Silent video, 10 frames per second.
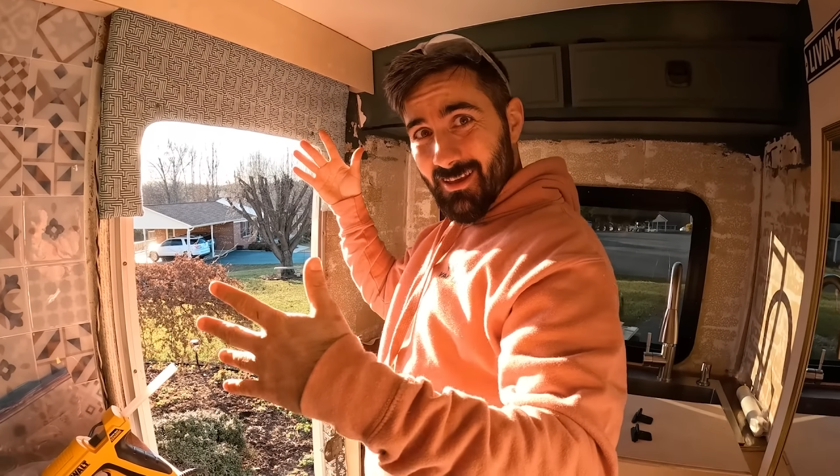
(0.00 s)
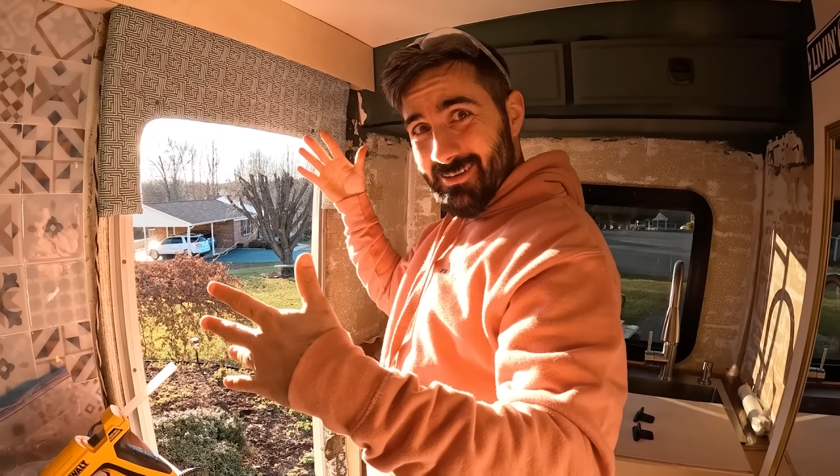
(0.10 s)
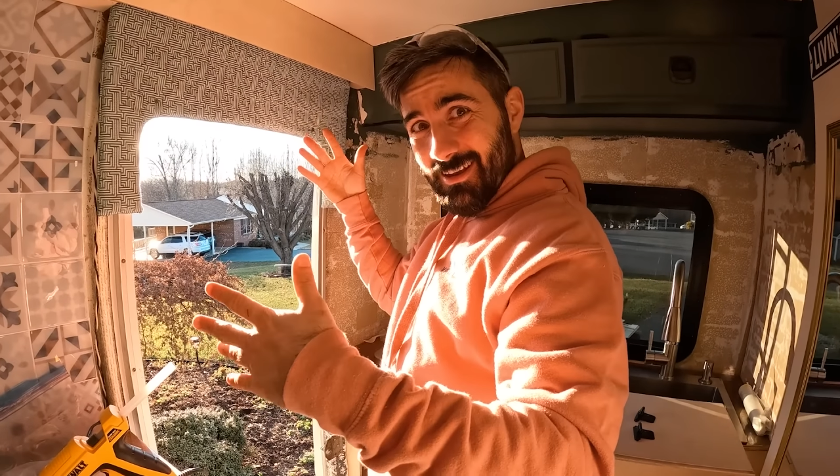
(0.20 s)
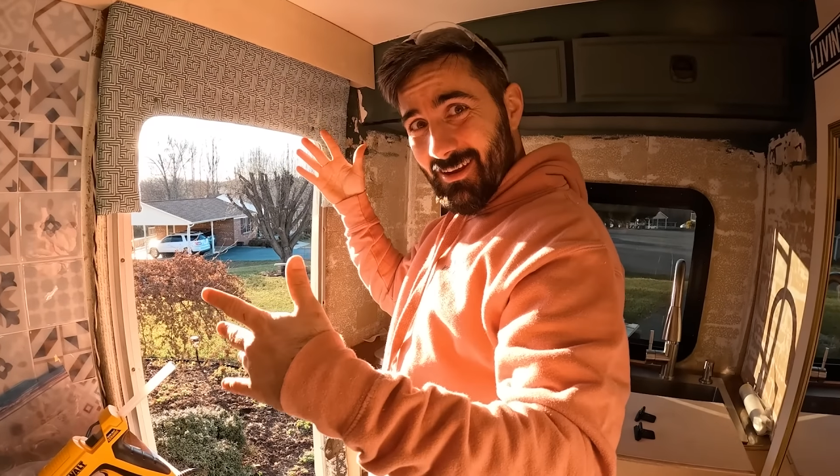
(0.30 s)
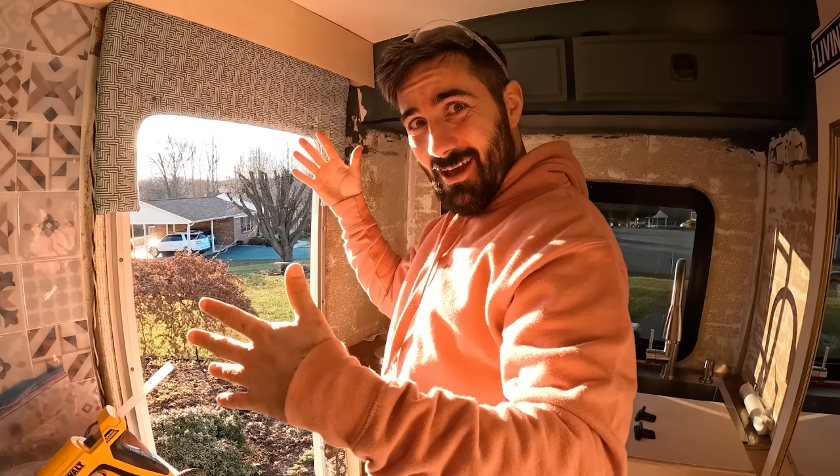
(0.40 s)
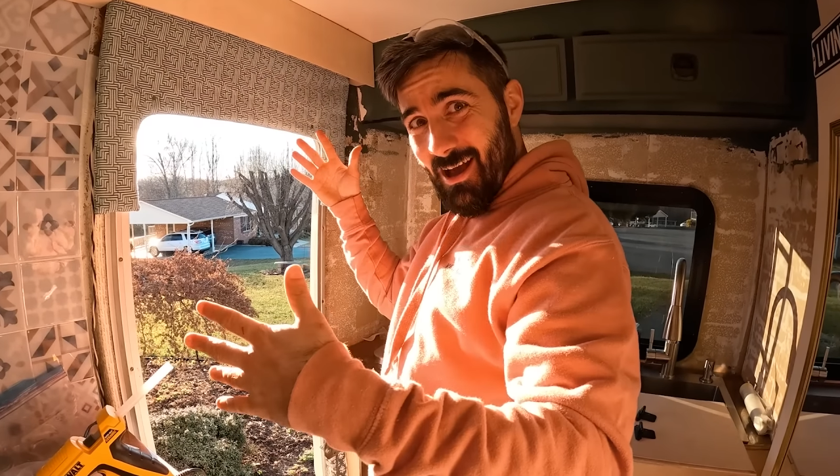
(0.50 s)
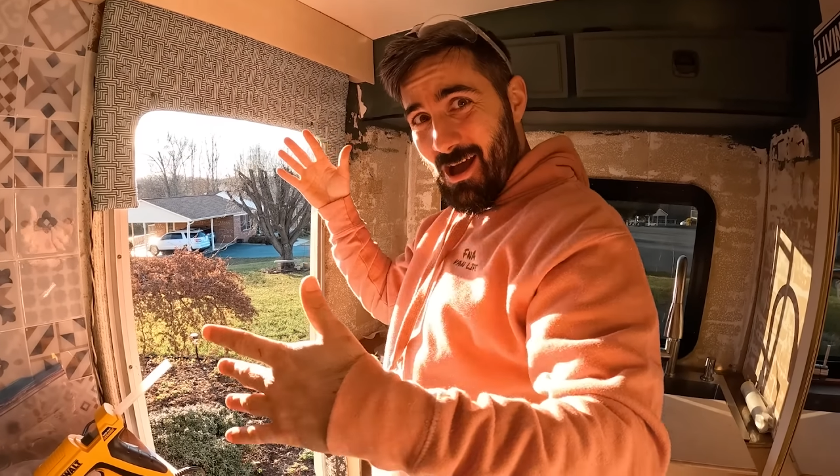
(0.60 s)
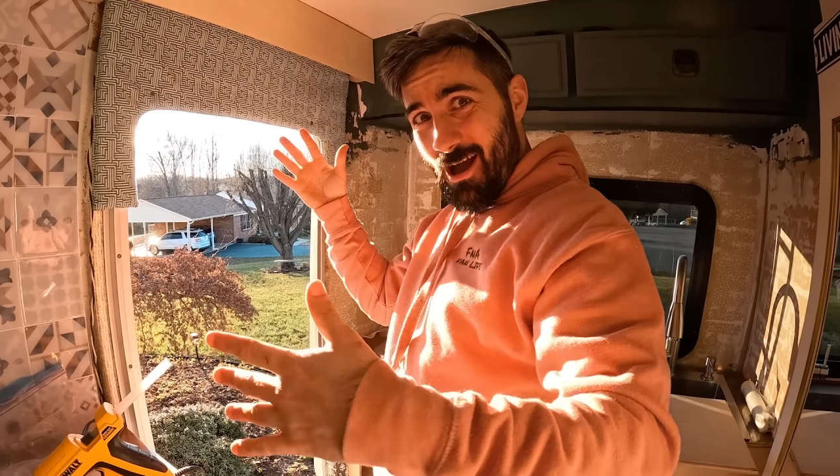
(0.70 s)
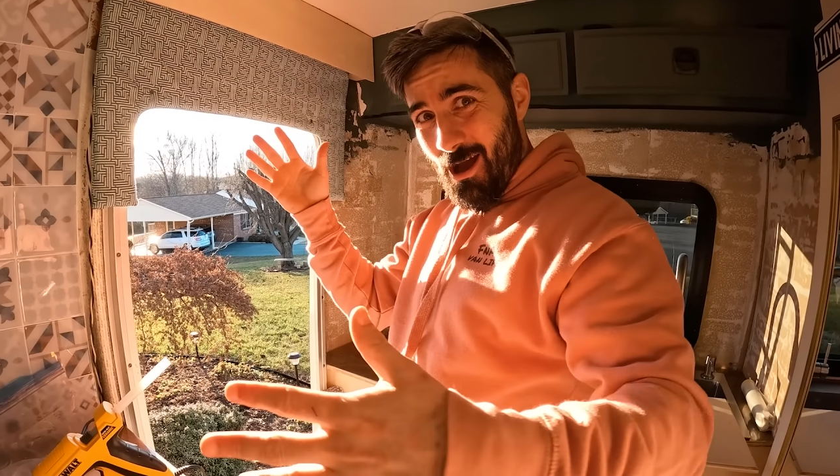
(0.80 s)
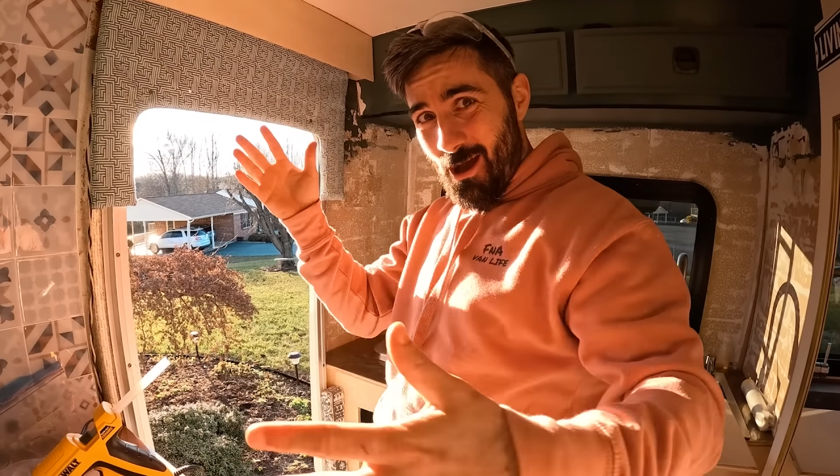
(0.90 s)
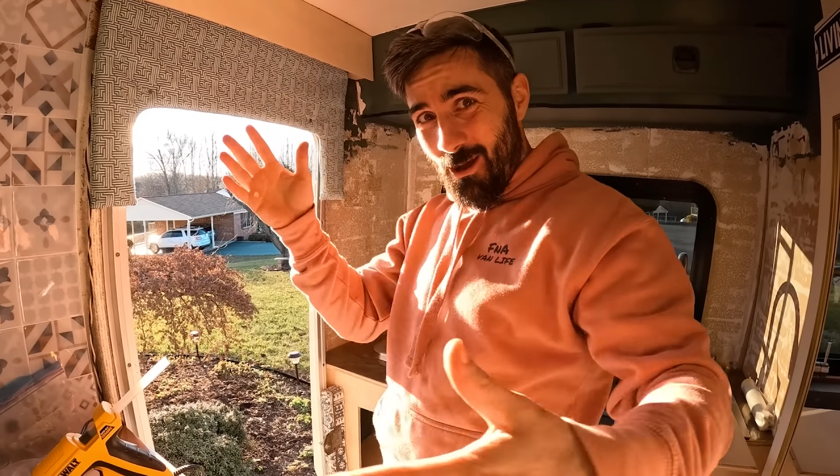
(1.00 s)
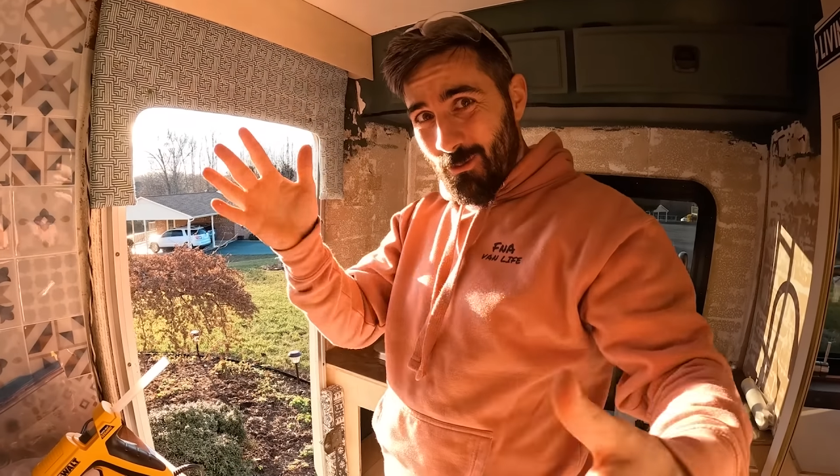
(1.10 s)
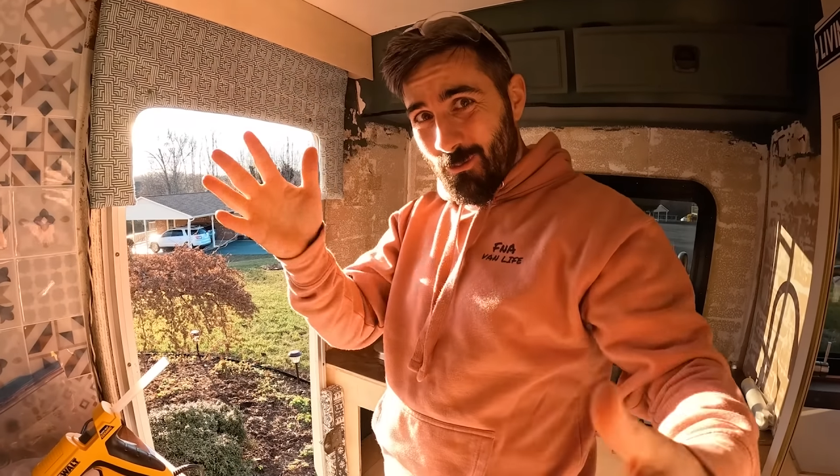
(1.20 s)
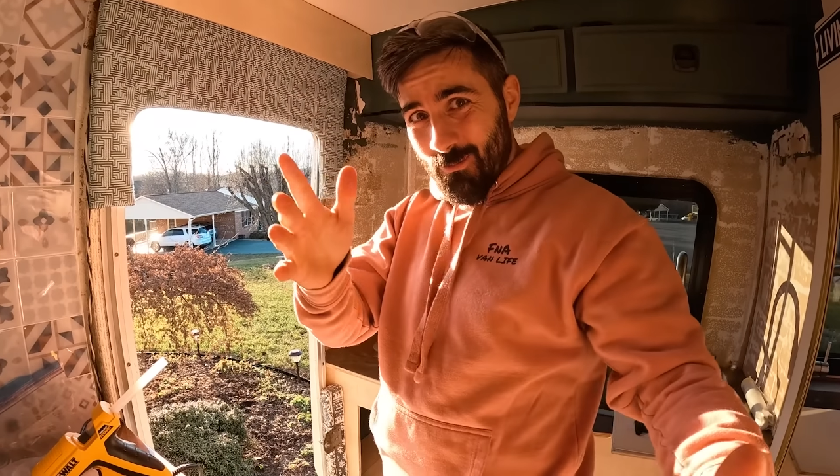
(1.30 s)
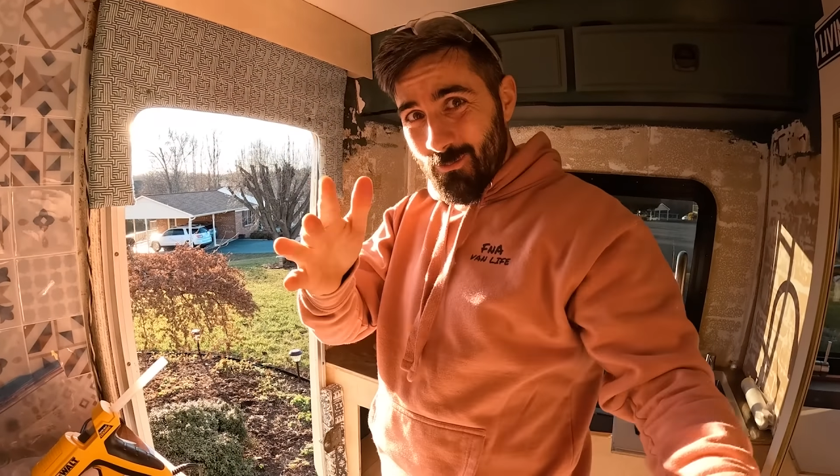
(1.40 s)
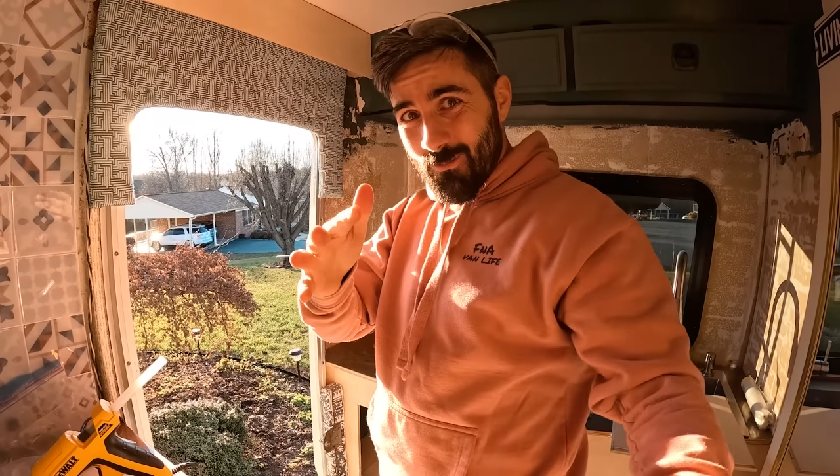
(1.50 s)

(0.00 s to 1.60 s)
You know.